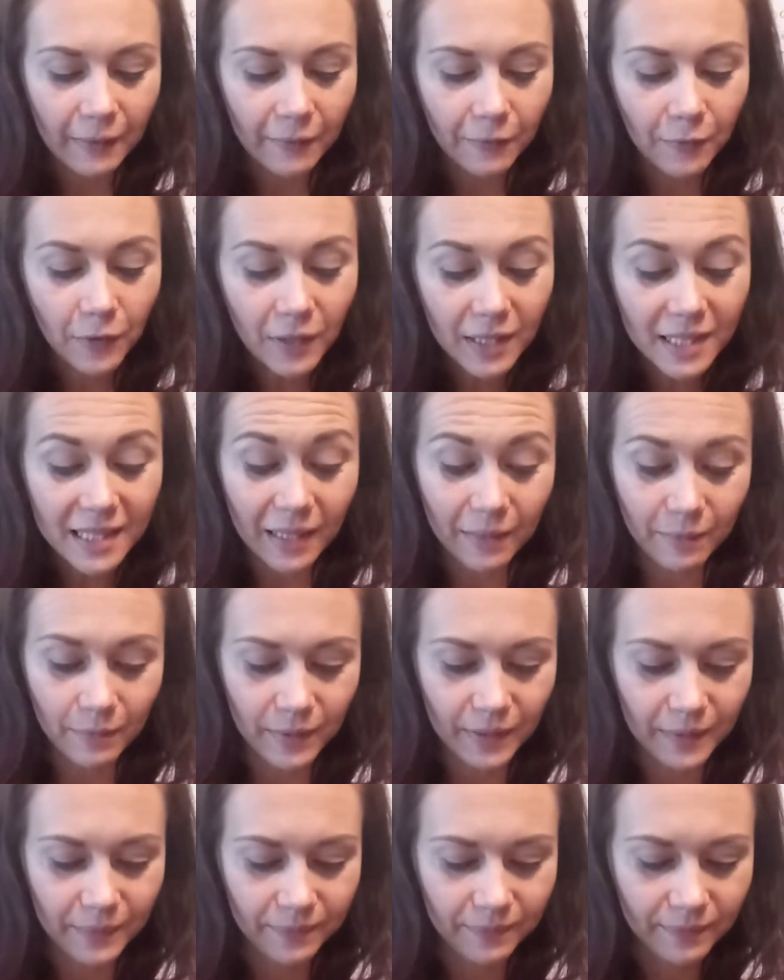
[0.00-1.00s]
For
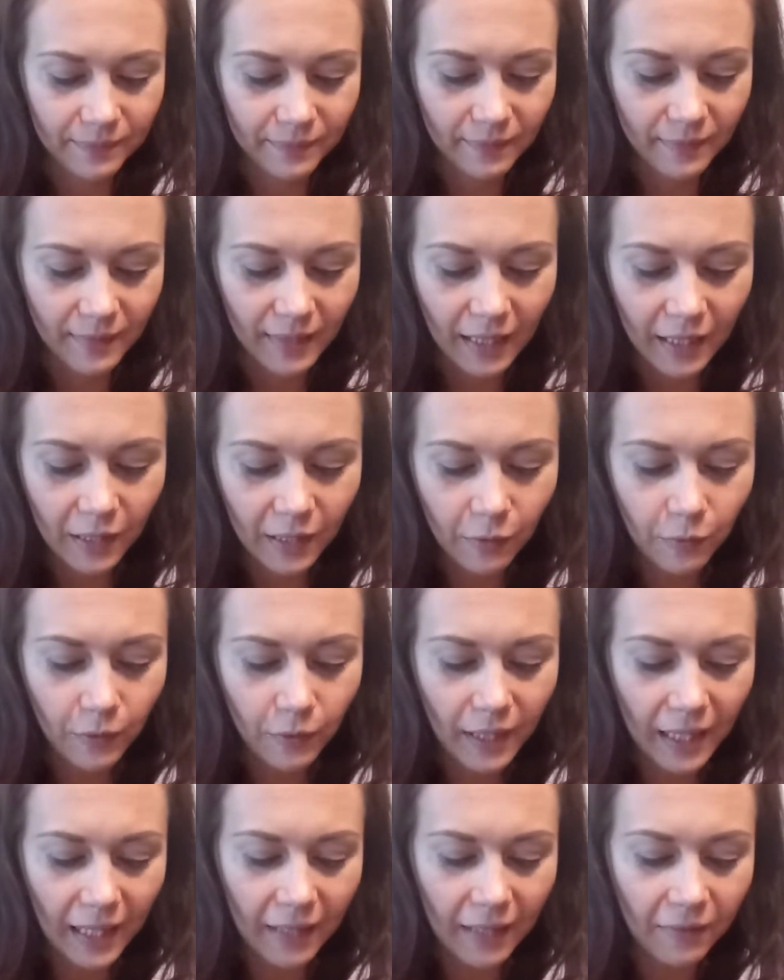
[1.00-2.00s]
example, you
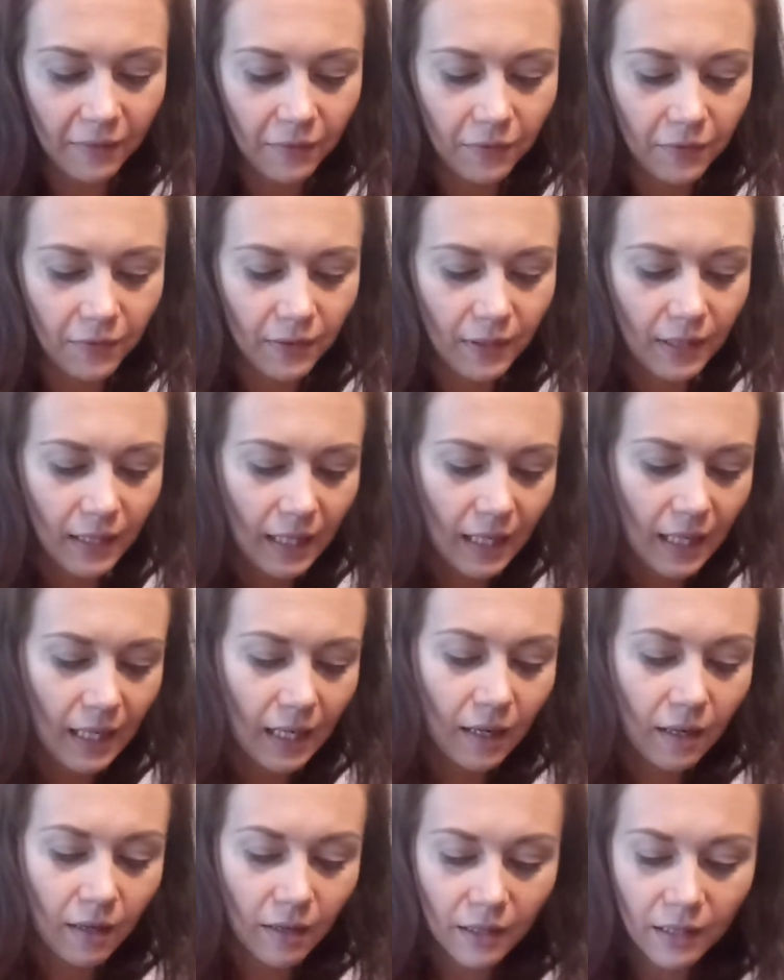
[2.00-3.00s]
have
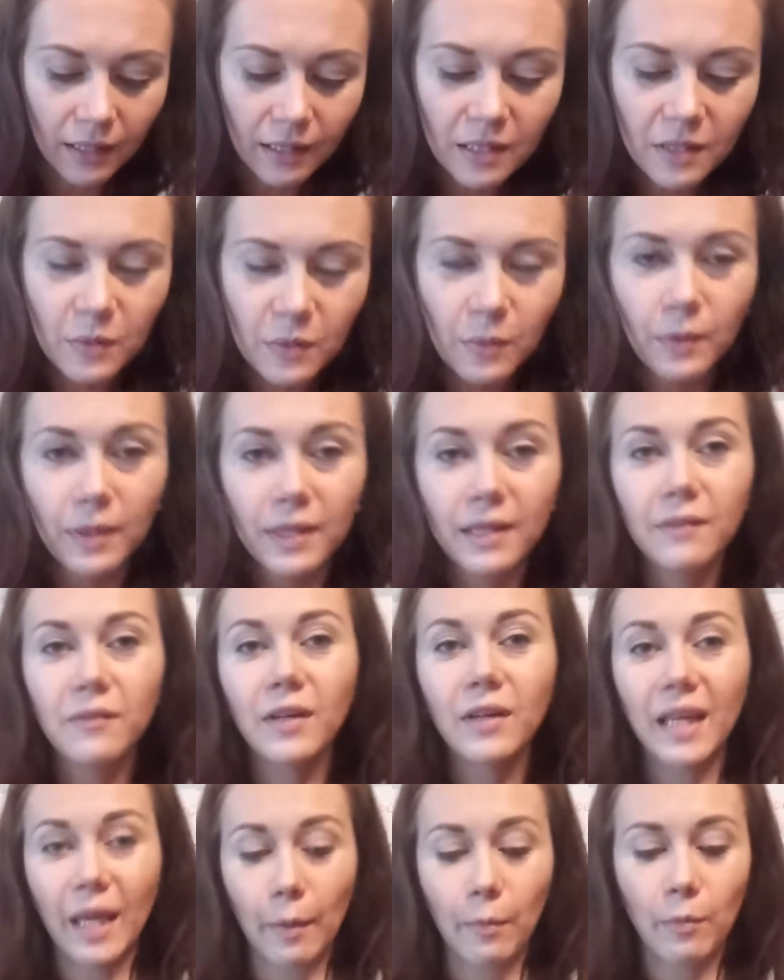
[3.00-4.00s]
cards with the
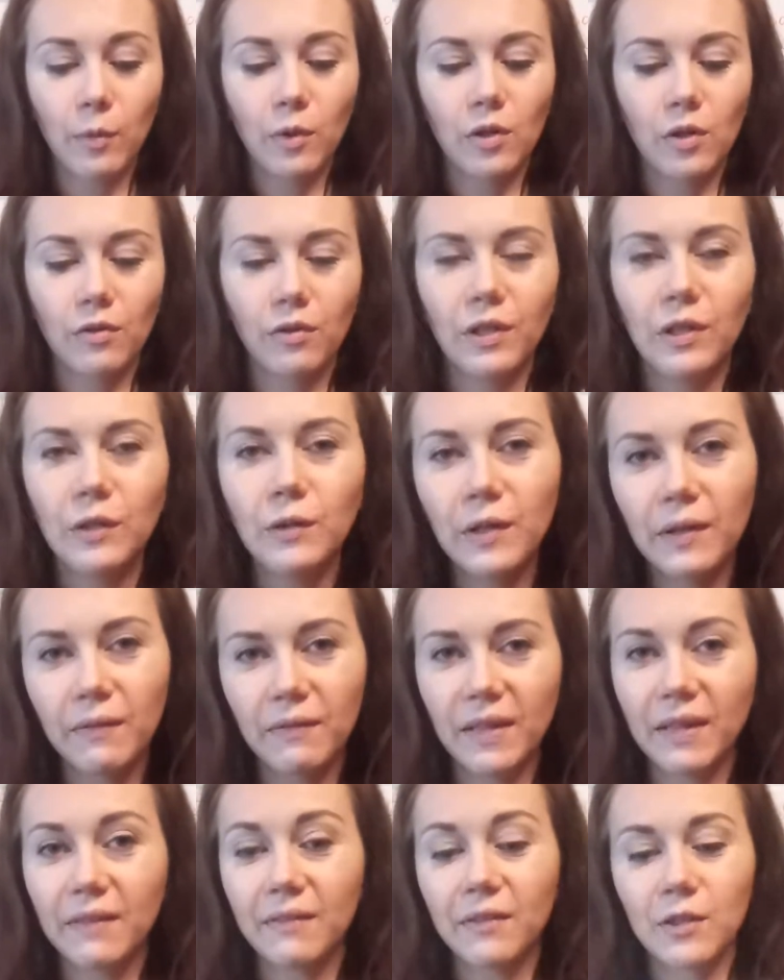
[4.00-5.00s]
vocabulary you
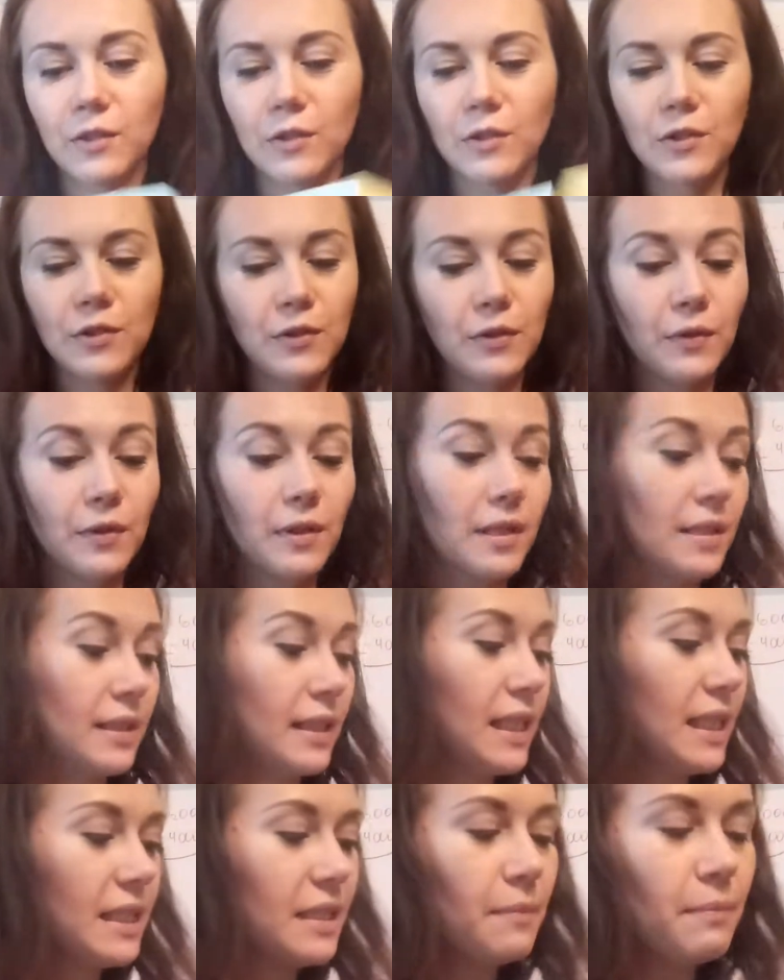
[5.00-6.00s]
have given to students.
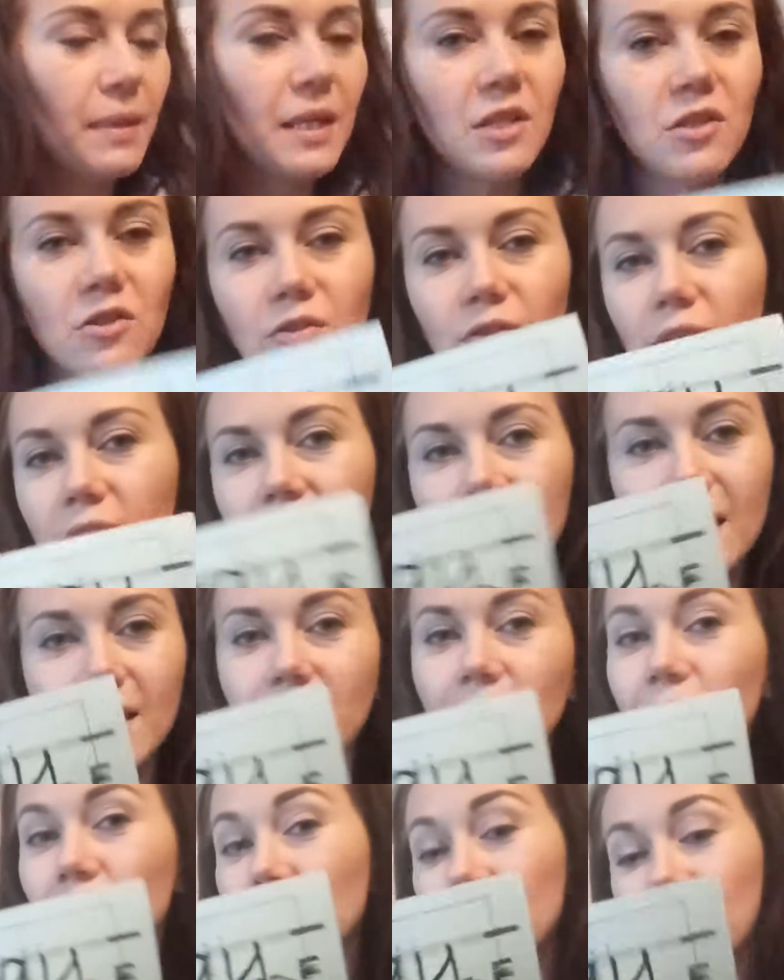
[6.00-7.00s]
Let's imagine these are
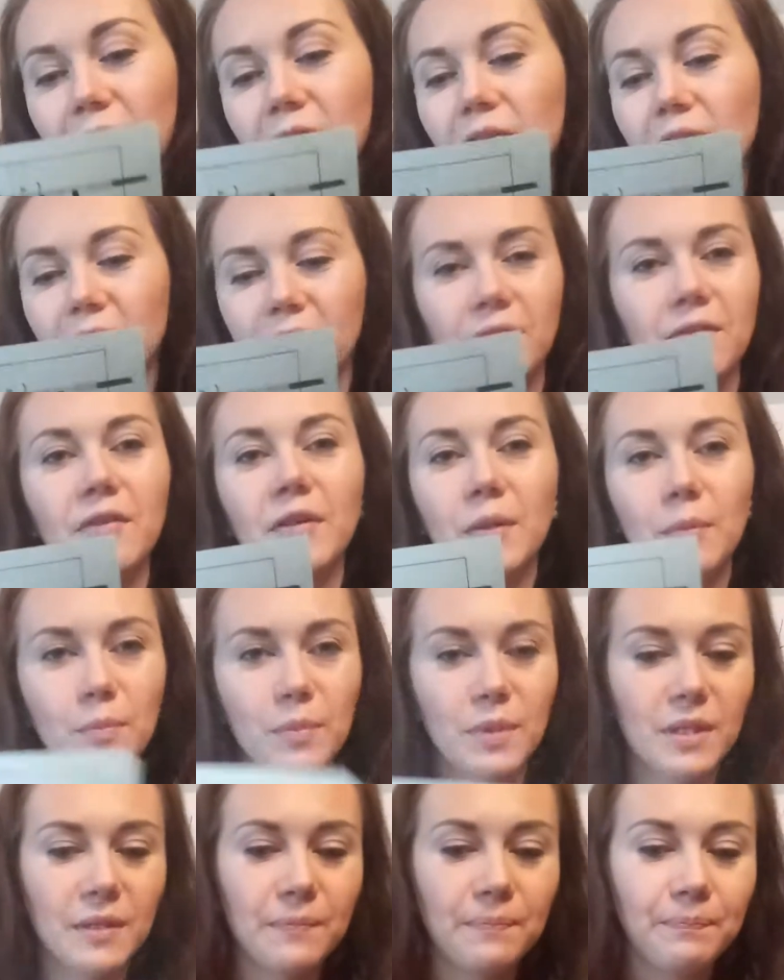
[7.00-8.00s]
different
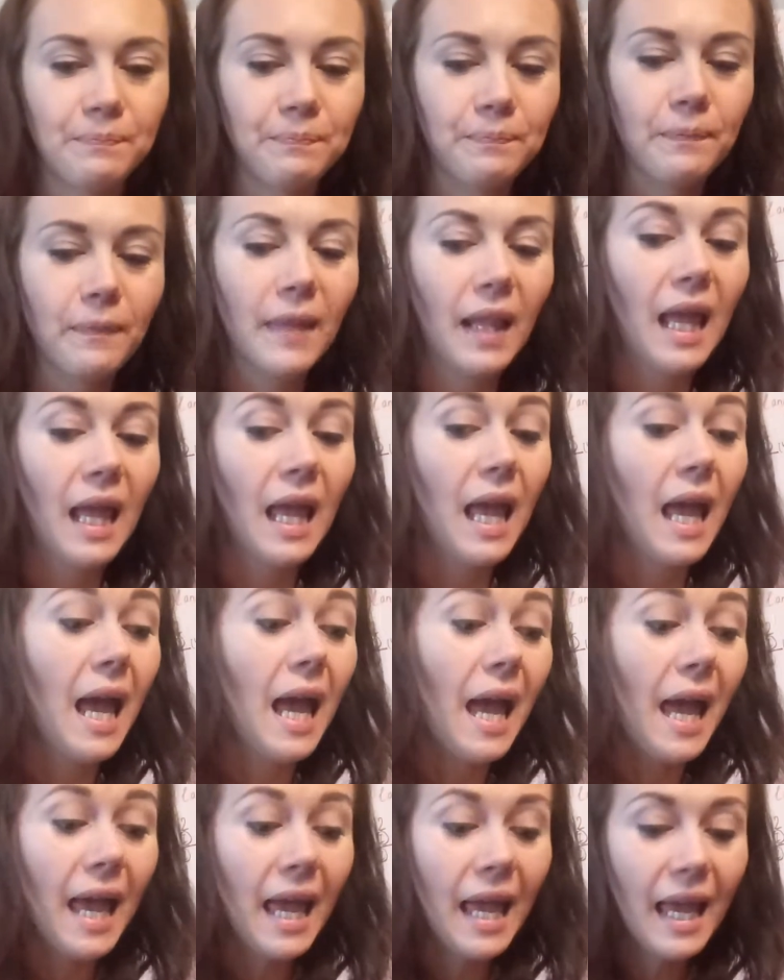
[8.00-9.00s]
verbs,
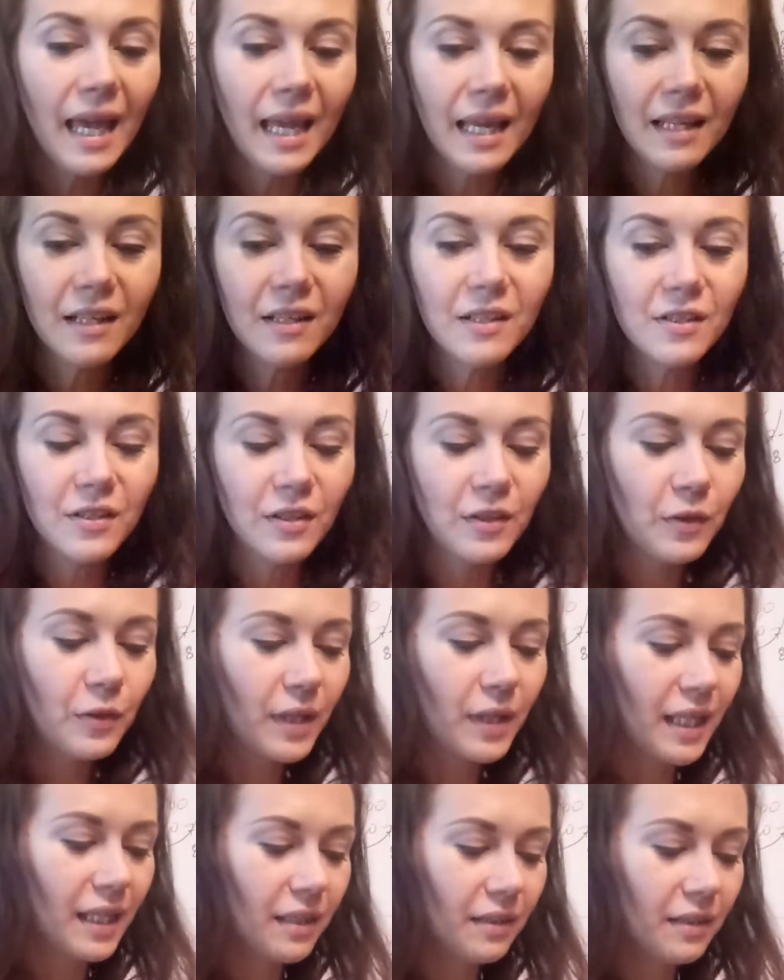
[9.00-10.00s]
and you
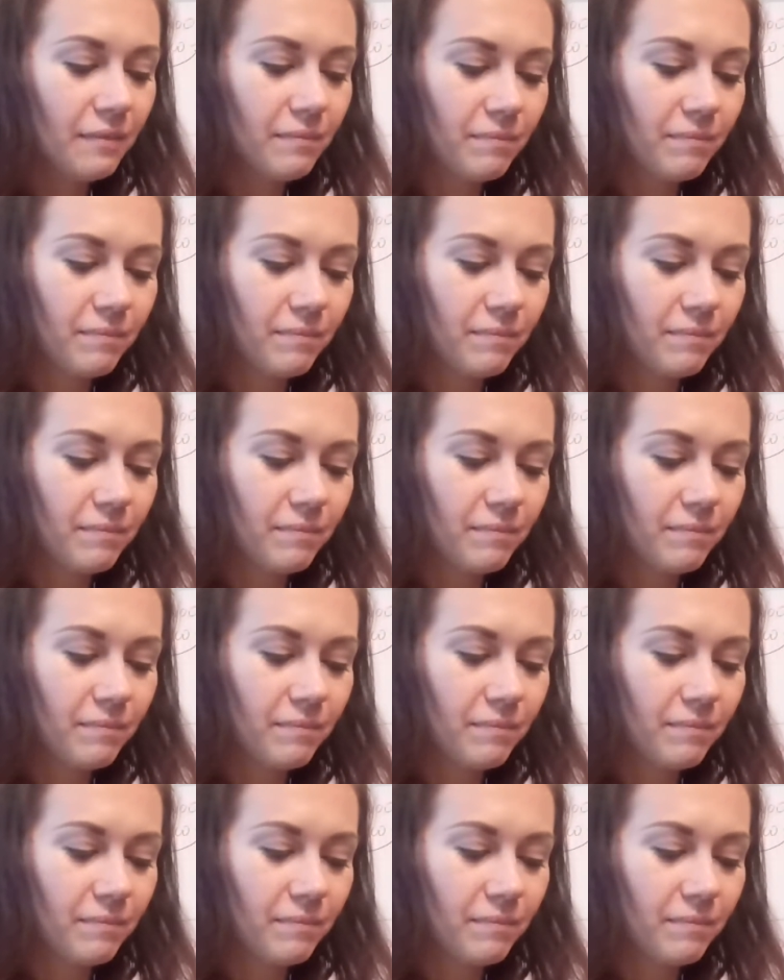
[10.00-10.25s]
can